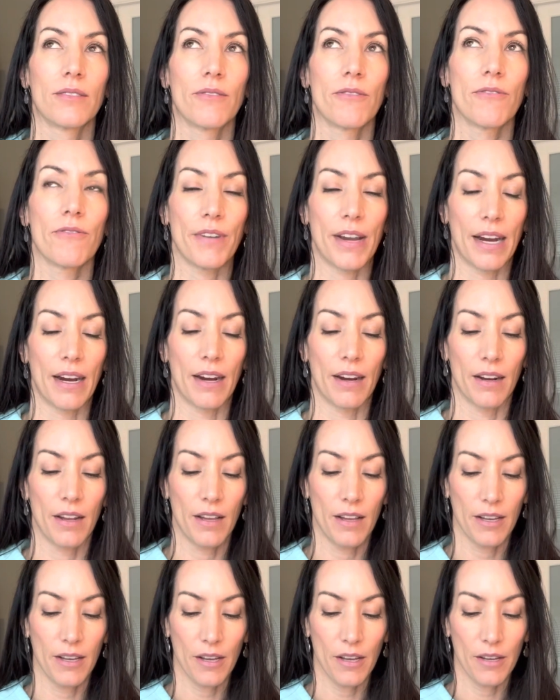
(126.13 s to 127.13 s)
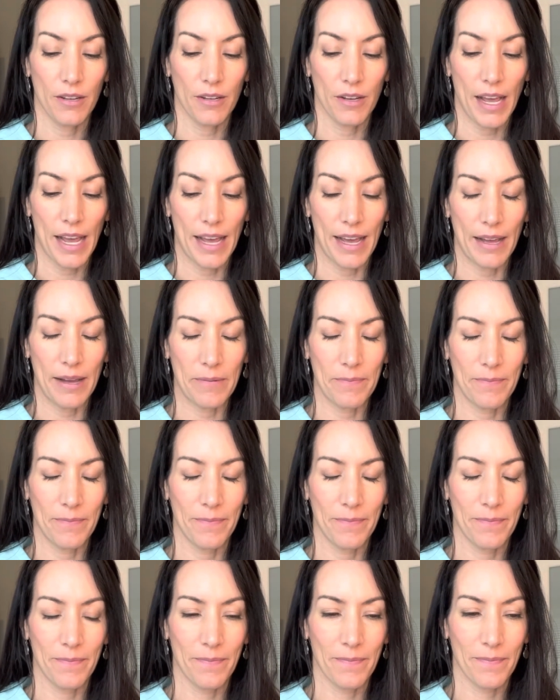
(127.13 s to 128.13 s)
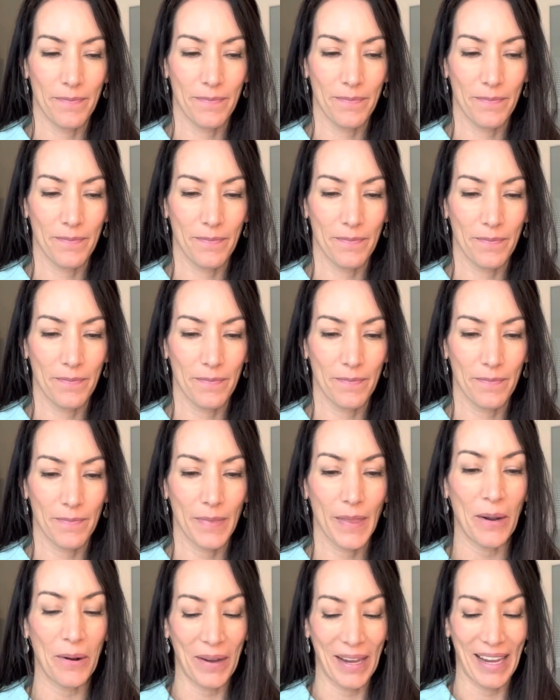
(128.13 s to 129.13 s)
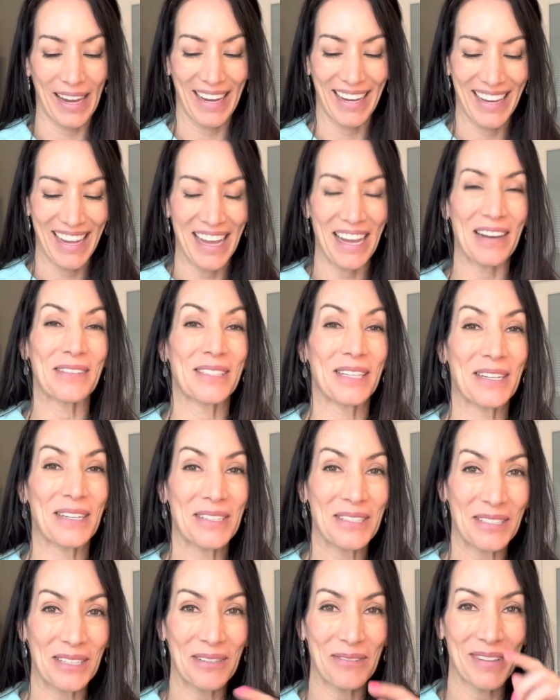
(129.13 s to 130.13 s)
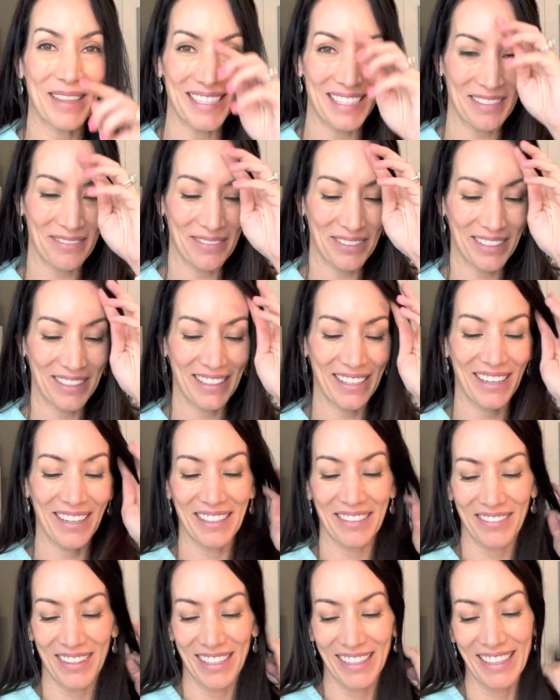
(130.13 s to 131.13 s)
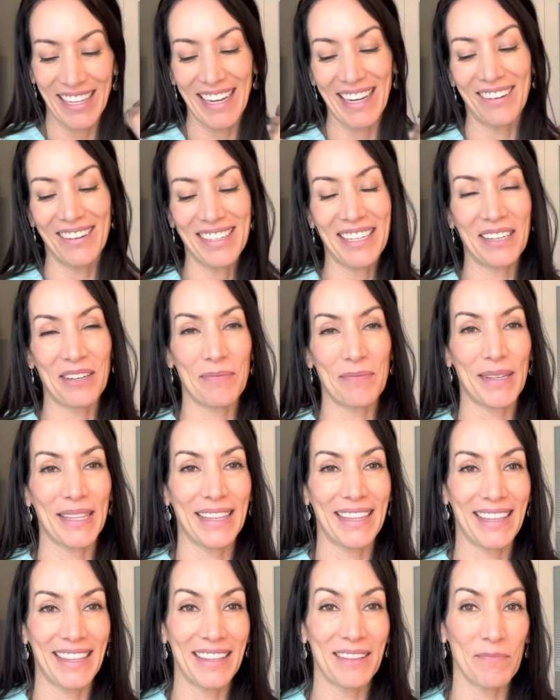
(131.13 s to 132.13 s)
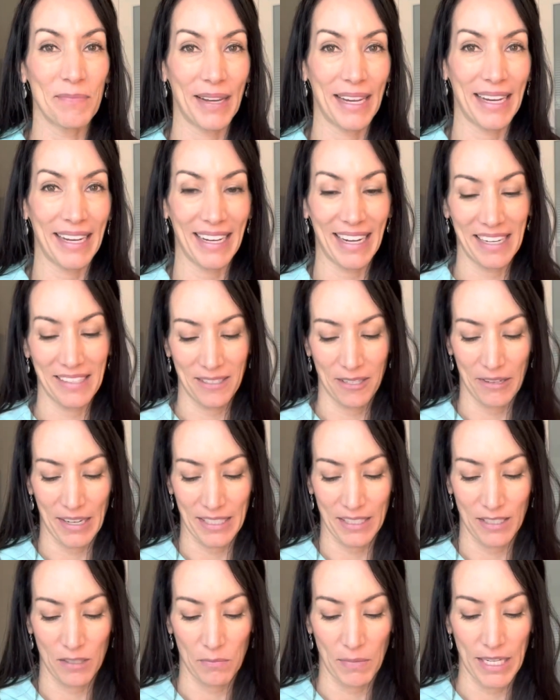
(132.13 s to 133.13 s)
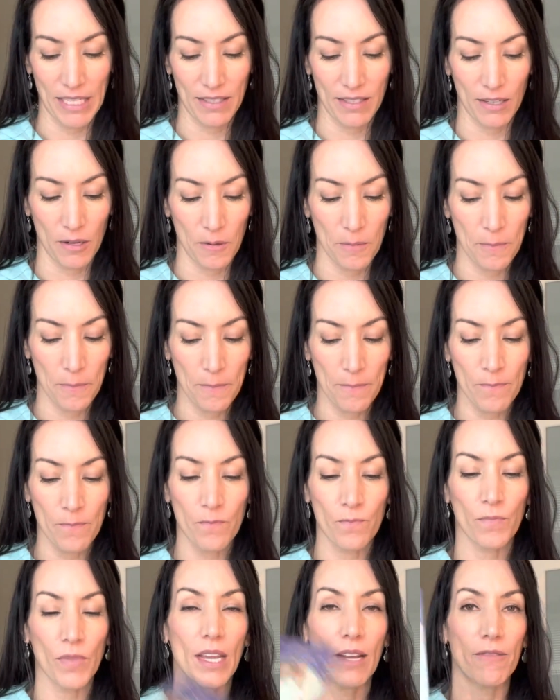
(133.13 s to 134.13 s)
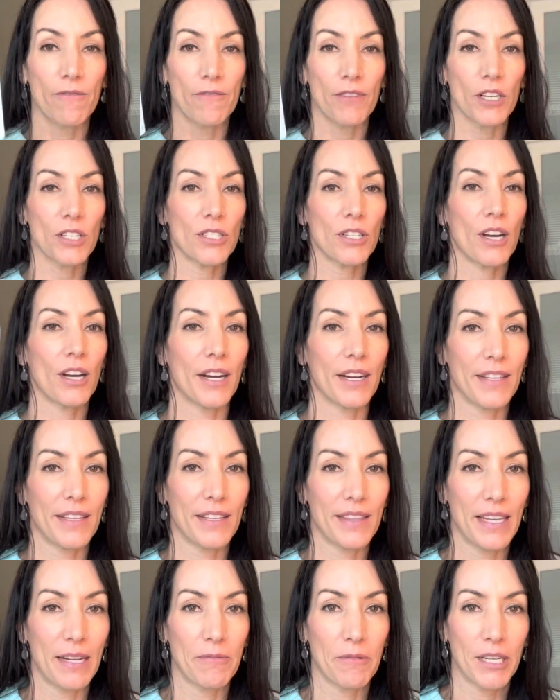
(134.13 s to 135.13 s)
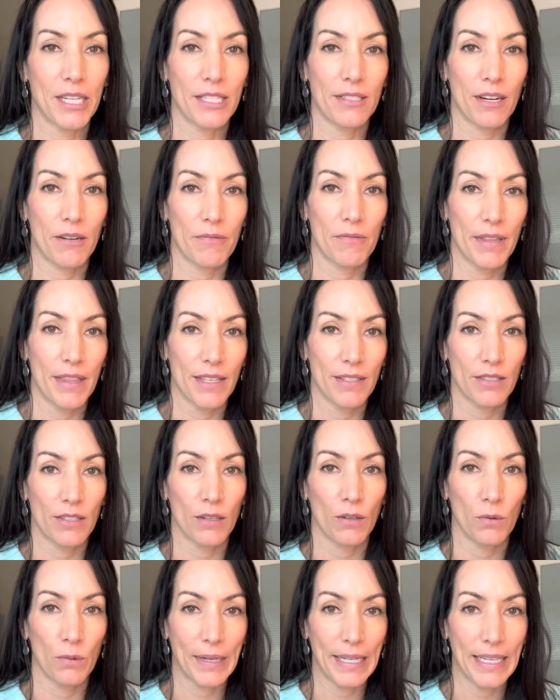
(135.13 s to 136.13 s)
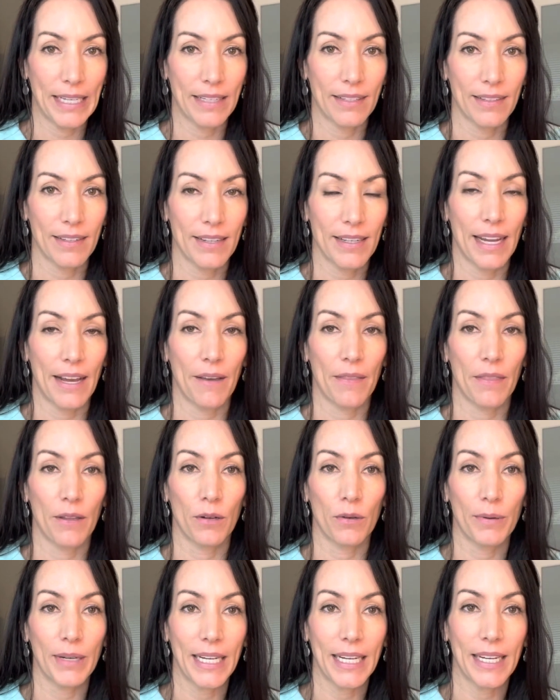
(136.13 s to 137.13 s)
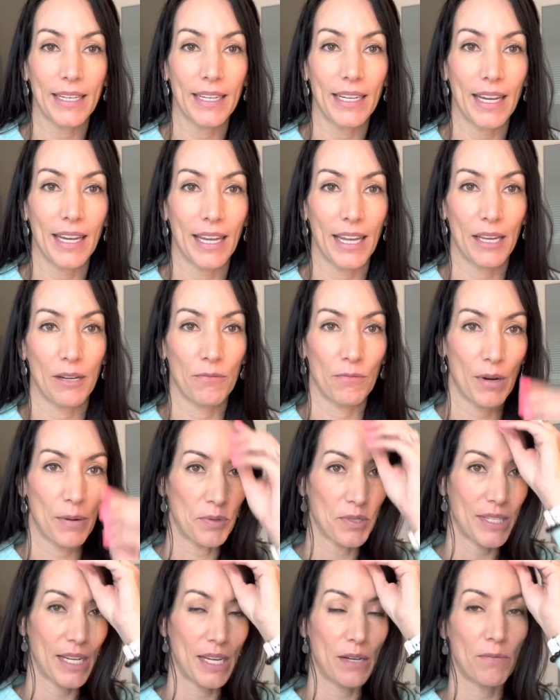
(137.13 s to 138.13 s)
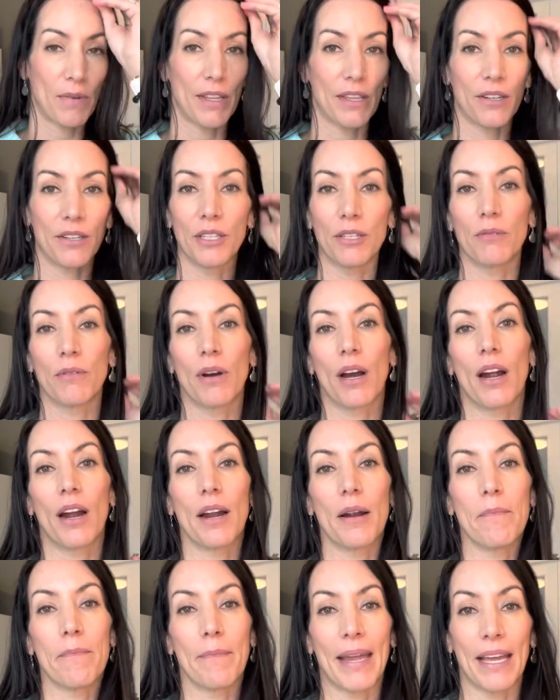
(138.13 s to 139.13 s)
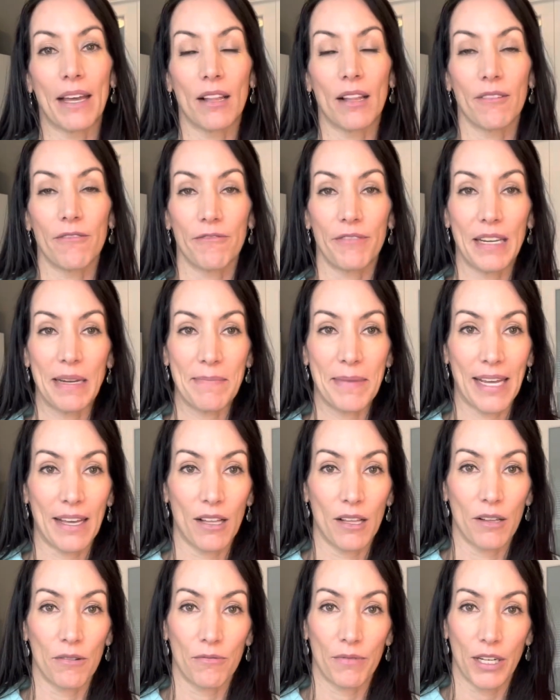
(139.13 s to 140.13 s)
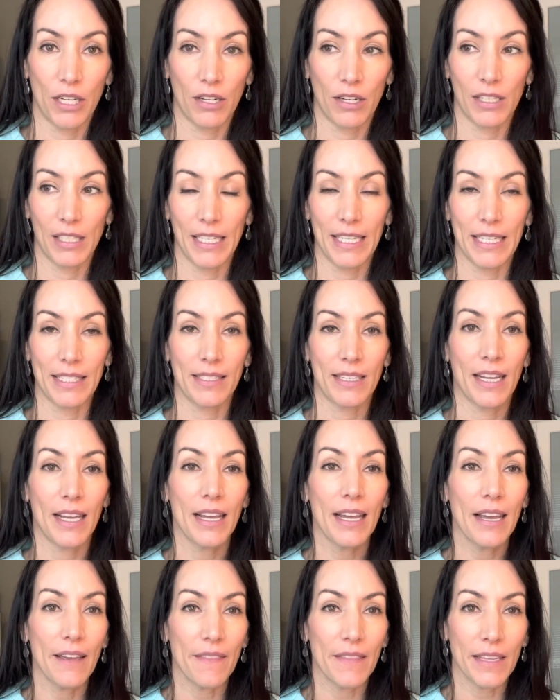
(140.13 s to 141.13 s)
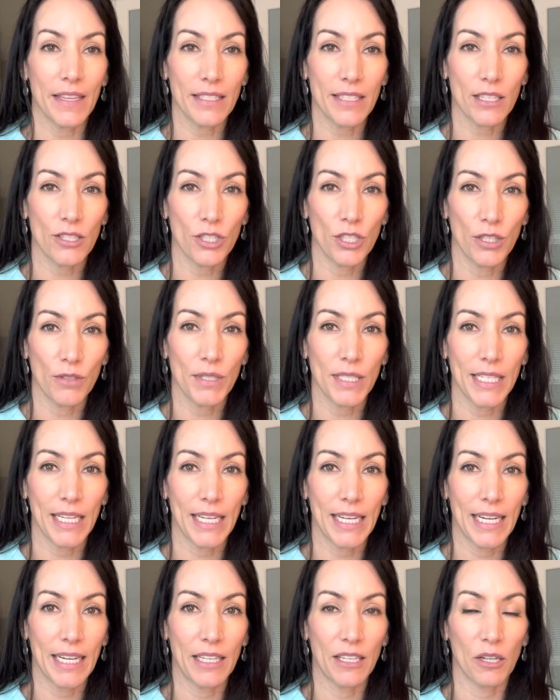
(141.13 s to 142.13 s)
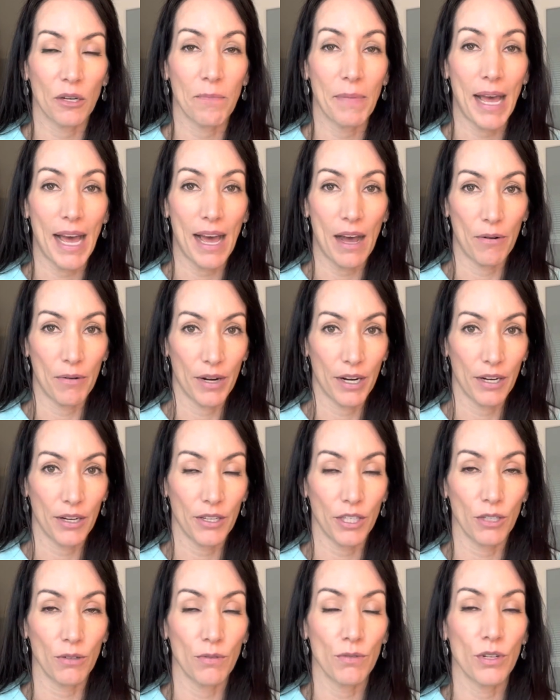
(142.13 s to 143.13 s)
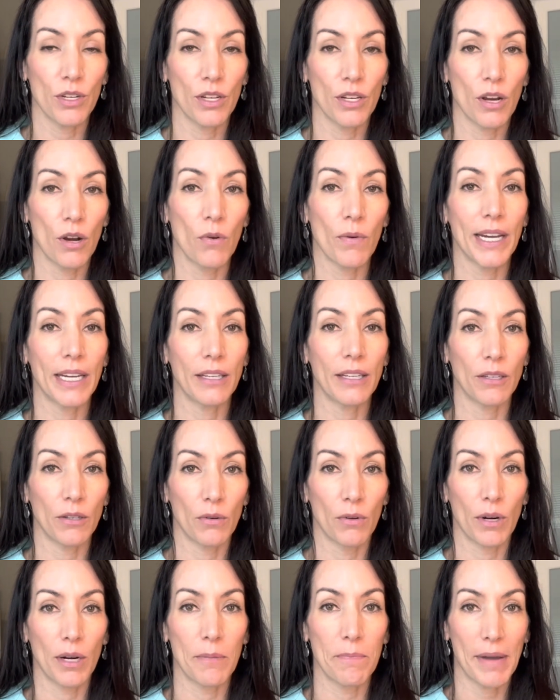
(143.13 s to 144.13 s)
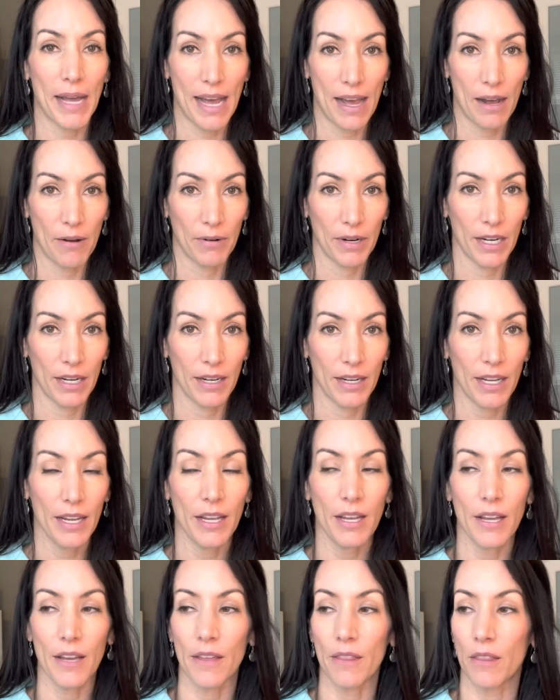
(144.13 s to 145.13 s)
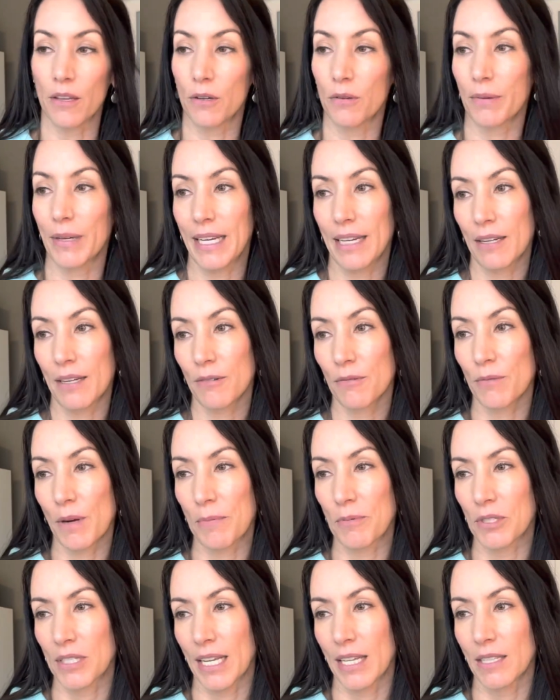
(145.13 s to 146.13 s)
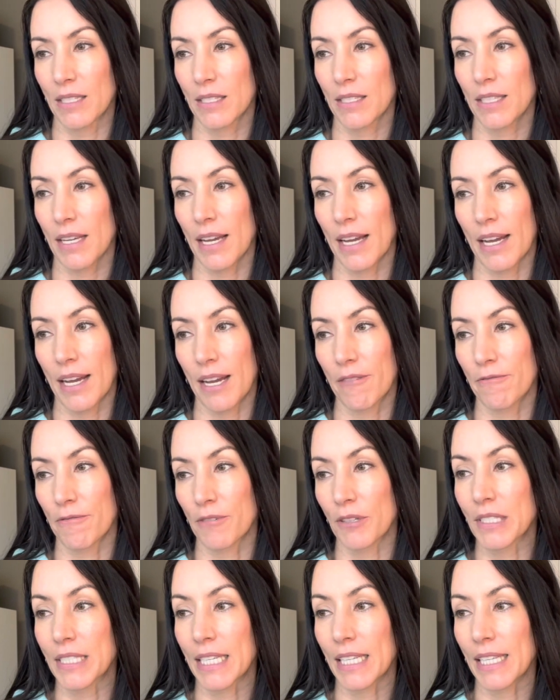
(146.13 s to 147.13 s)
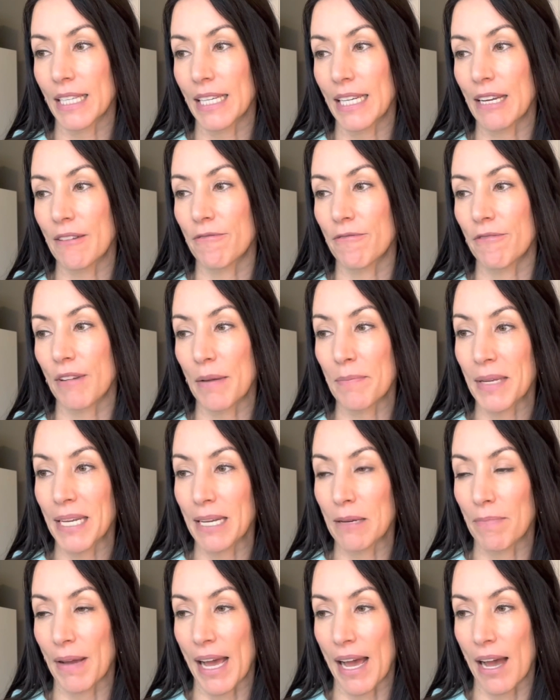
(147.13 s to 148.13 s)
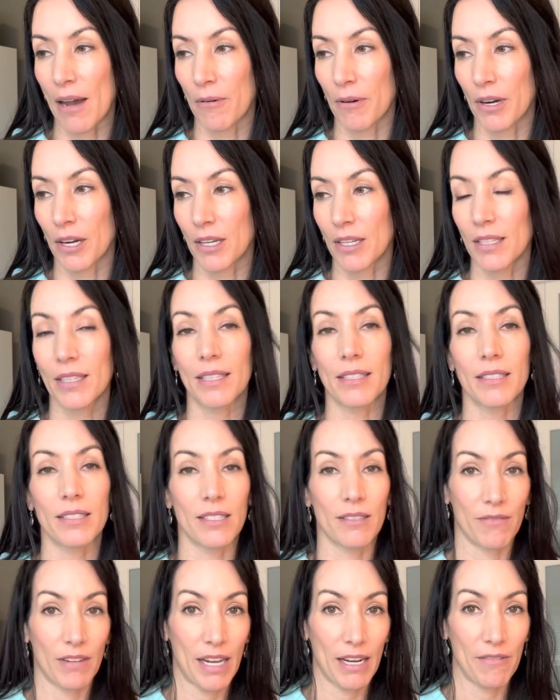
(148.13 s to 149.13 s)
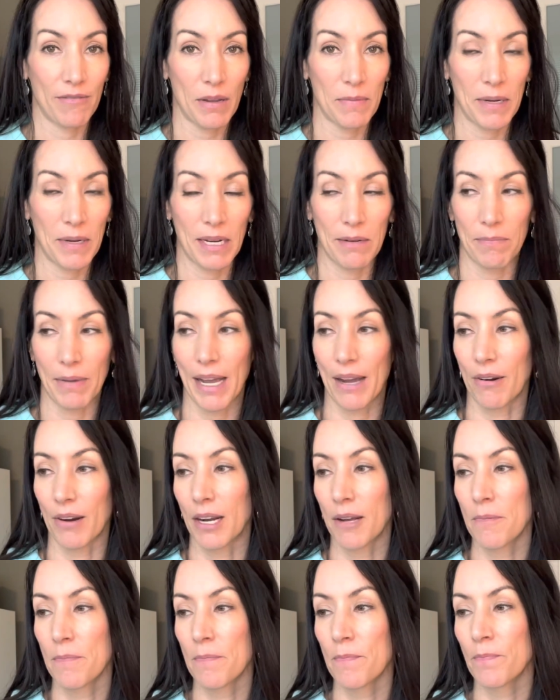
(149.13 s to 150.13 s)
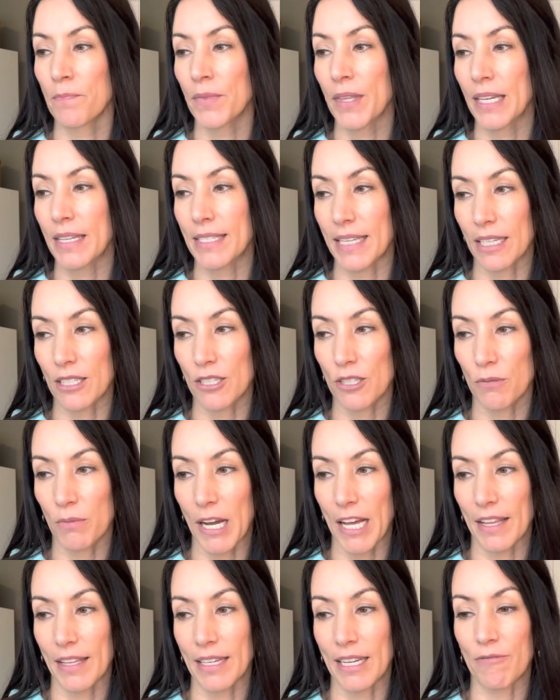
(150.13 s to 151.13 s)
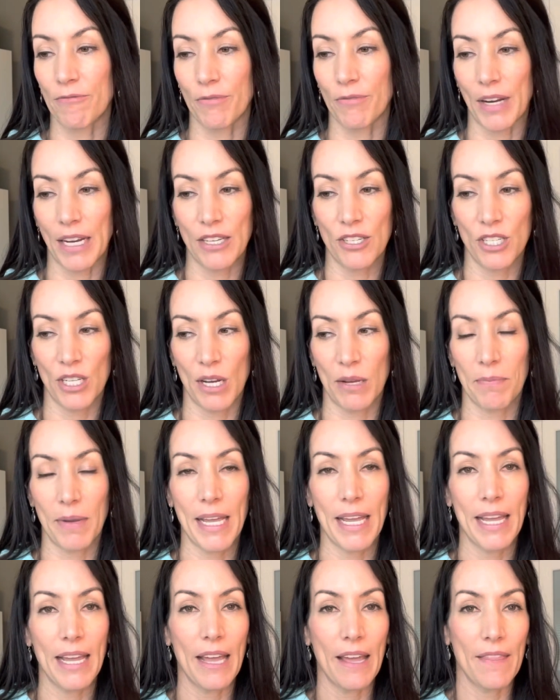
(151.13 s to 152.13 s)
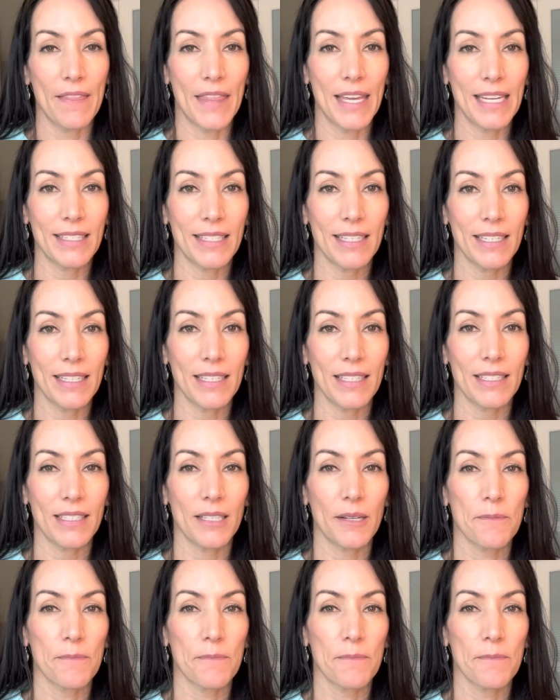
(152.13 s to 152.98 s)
fair. Okay, I was gonna start with a different card of the layout here, but my guides corrected me. So first card that they wanna start with is the Queen. Now the Queen can represent whether you are male, female, regardless. This is you sitting in your power, you knowing your power. The Queen represents fertility, feminine power, divine feminine power, sexuality, friendship. This is